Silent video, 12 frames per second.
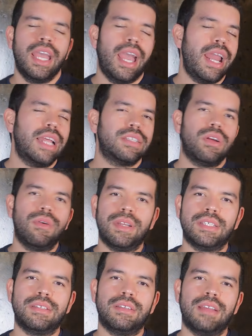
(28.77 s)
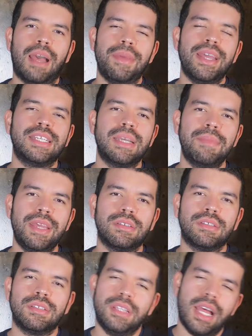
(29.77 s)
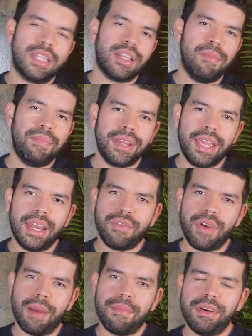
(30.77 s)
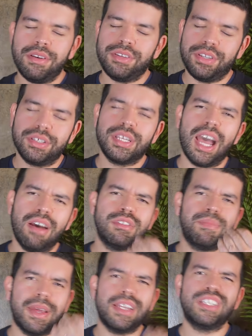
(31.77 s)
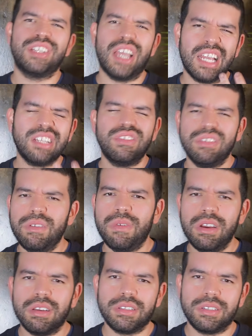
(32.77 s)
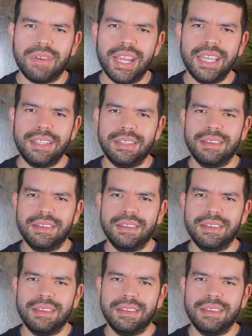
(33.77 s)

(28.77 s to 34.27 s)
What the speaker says: And as always, amigas y amigos, not complicated grammar, just how Spanish actually works, right?